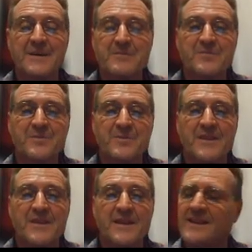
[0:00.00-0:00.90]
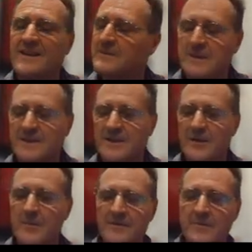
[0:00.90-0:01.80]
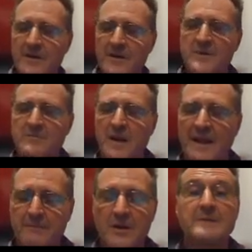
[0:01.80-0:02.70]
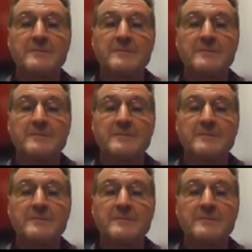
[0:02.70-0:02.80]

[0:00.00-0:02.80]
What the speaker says: But apart from a bit of black